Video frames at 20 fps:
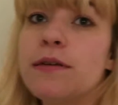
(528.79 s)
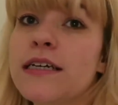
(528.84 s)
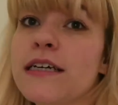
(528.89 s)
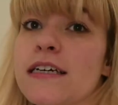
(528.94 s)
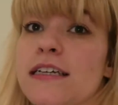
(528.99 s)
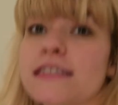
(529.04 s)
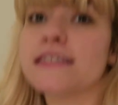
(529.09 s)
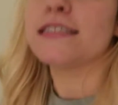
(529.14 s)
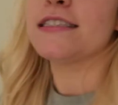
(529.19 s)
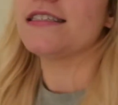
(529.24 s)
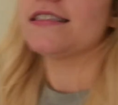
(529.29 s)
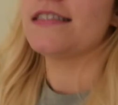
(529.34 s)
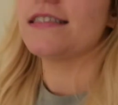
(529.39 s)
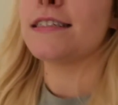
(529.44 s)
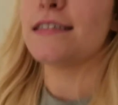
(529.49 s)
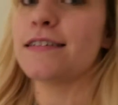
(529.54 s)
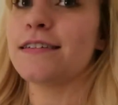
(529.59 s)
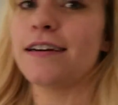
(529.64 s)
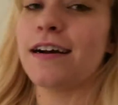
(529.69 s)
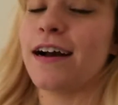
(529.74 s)
because
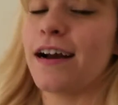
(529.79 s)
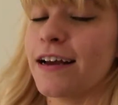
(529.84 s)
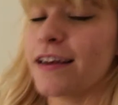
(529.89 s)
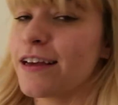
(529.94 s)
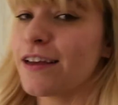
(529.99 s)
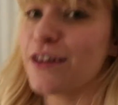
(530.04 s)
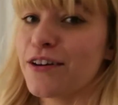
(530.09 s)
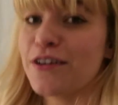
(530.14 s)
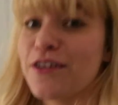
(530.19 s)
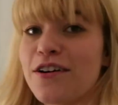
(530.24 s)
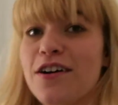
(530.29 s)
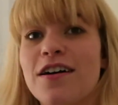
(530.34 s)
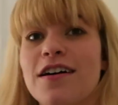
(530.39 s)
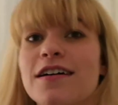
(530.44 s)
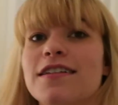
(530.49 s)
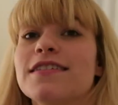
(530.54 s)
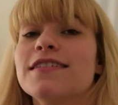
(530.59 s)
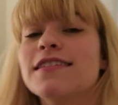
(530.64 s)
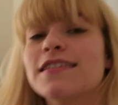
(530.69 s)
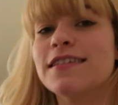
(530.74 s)
I
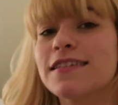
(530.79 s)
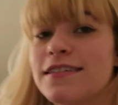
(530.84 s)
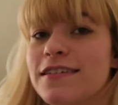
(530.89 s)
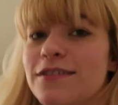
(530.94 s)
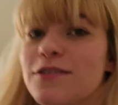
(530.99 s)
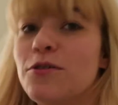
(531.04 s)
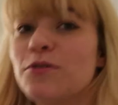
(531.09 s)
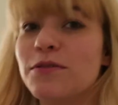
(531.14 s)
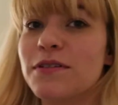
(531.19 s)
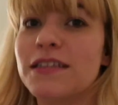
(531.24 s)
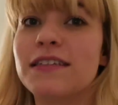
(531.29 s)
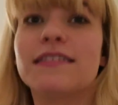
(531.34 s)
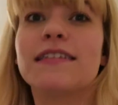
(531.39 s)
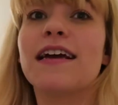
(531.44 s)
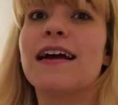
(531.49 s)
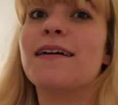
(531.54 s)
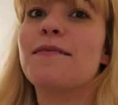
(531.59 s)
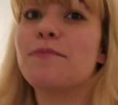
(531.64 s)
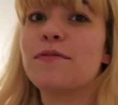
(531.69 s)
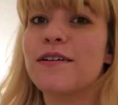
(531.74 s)
cannot hold this
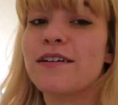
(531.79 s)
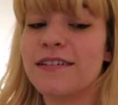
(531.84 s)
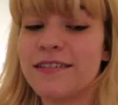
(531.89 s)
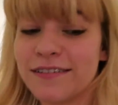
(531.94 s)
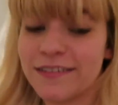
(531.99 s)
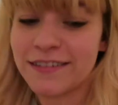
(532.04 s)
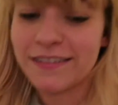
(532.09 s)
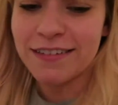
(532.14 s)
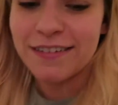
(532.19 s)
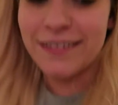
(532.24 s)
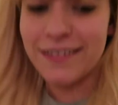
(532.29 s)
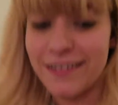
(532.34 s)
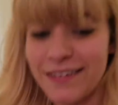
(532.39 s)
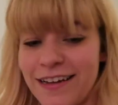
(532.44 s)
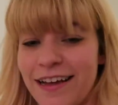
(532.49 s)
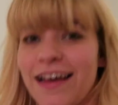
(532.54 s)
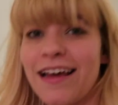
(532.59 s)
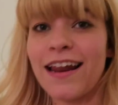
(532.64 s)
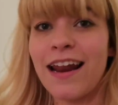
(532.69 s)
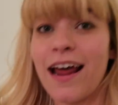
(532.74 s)
camera,
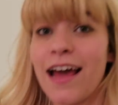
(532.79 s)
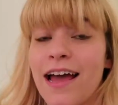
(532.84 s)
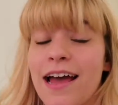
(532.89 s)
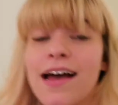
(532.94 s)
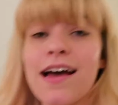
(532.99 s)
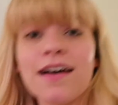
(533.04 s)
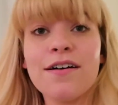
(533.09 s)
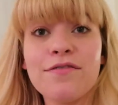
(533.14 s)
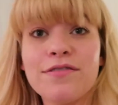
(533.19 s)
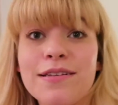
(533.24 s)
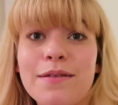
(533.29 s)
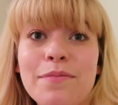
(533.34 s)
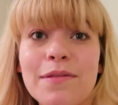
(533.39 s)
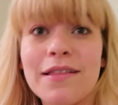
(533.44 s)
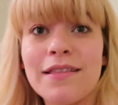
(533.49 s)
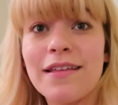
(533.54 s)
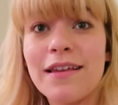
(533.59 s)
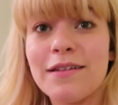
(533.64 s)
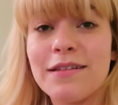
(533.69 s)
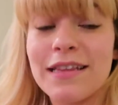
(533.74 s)
and I have something
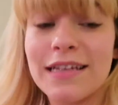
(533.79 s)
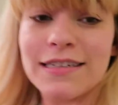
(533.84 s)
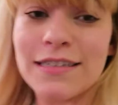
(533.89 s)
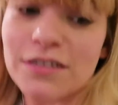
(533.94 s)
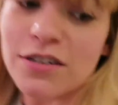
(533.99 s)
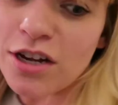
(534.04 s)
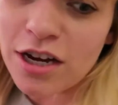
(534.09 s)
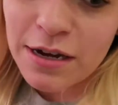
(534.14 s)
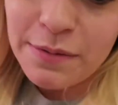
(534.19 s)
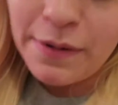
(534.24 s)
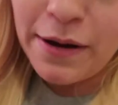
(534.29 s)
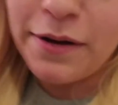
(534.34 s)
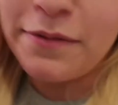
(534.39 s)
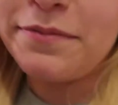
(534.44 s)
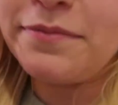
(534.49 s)
that I'd like to talk about.